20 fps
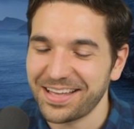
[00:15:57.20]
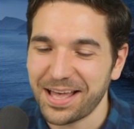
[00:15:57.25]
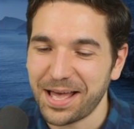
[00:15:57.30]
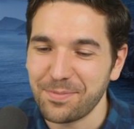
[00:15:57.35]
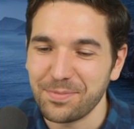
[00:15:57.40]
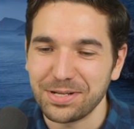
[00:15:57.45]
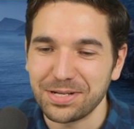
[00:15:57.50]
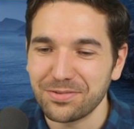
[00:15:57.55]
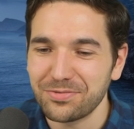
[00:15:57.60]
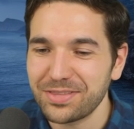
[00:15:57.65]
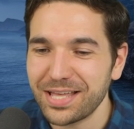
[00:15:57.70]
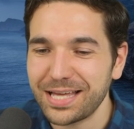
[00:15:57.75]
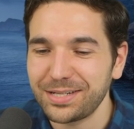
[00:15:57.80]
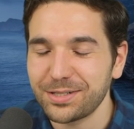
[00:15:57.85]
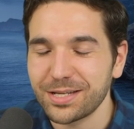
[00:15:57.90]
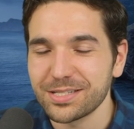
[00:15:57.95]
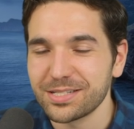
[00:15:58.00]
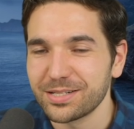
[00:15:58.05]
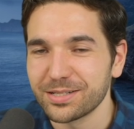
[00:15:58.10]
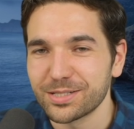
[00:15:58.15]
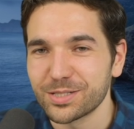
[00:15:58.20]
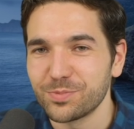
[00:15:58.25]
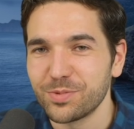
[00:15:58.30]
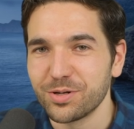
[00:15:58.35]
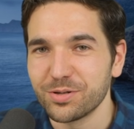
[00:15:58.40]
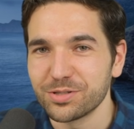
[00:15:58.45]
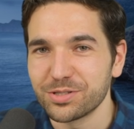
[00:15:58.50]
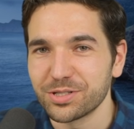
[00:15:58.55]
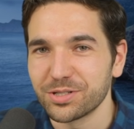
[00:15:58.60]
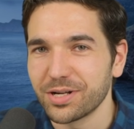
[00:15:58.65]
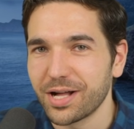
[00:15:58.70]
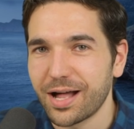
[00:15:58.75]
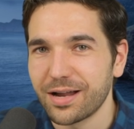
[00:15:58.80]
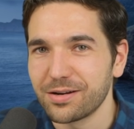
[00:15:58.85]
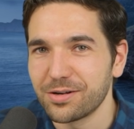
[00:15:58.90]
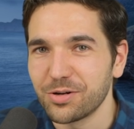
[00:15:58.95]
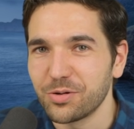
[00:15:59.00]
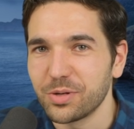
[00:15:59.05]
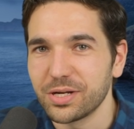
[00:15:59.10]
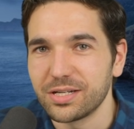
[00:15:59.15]
I mean, if that doesn't expose her, I
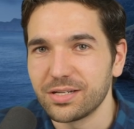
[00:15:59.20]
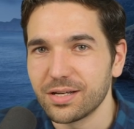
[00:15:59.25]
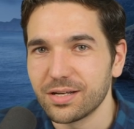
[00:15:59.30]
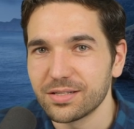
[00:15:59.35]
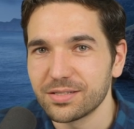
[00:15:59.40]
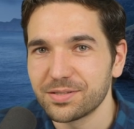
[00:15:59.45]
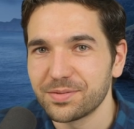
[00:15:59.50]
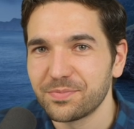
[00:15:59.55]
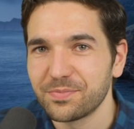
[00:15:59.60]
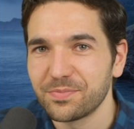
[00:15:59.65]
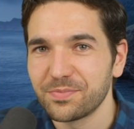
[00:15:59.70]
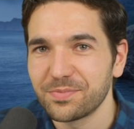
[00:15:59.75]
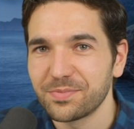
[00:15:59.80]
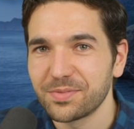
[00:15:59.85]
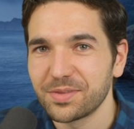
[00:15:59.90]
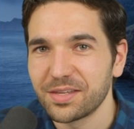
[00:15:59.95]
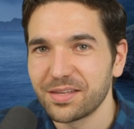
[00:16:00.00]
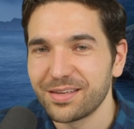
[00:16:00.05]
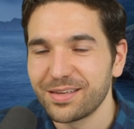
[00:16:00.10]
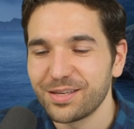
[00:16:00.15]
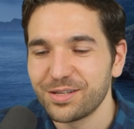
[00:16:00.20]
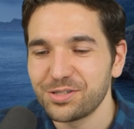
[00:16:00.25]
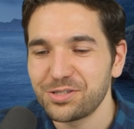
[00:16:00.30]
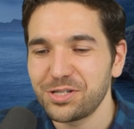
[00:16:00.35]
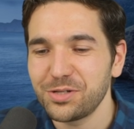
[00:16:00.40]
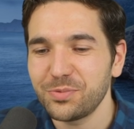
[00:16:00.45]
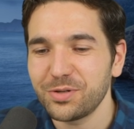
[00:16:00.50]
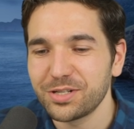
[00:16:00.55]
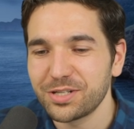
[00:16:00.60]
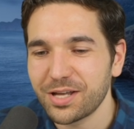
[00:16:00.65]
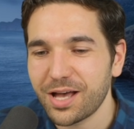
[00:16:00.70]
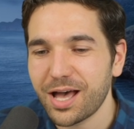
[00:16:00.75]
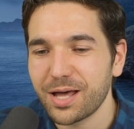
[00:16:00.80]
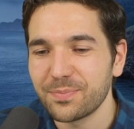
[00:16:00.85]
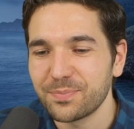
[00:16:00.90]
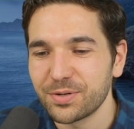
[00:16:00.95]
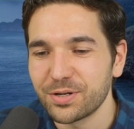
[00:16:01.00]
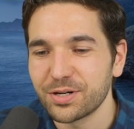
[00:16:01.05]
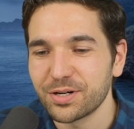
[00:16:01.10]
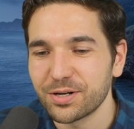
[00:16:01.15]
don't know what does. She will
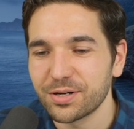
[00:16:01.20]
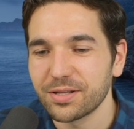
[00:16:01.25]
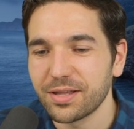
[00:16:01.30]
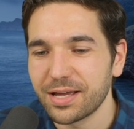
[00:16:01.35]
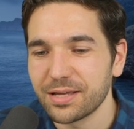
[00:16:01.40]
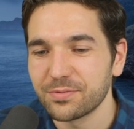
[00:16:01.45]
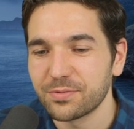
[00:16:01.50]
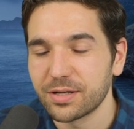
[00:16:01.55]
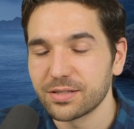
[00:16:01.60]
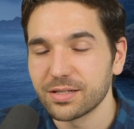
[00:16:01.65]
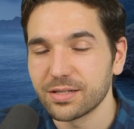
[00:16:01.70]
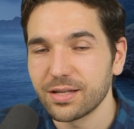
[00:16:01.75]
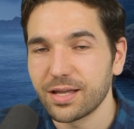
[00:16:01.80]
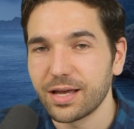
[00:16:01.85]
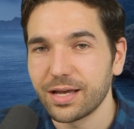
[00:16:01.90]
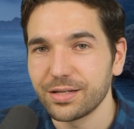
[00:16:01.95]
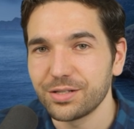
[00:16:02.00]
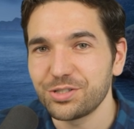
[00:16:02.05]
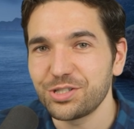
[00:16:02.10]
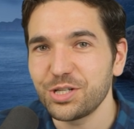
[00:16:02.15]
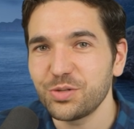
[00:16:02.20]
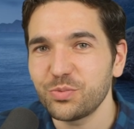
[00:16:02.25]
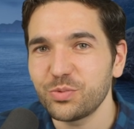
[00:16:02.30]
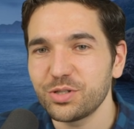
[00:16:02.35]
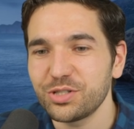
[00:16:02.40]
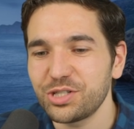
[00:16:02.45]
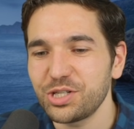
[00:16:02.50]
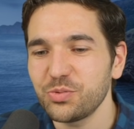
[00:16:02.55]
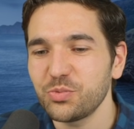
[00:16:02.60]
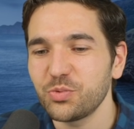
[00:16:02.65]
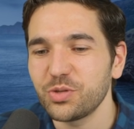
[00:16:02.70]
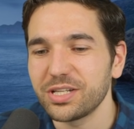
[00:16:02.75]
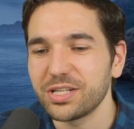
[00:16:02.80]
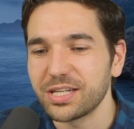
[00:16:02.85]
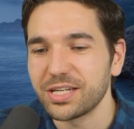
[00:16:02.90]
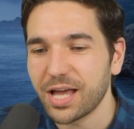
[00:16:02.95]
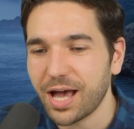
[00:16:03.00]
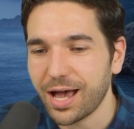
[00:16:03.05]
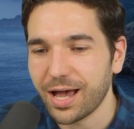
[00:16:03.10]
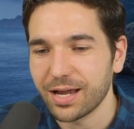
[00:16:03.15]
not put her life on the line. She will
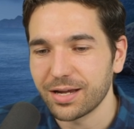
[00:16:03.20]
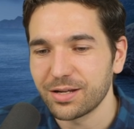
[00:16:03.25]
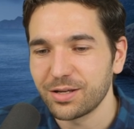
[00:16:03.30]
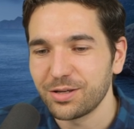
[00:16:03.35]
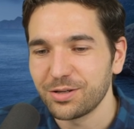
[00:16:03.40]
not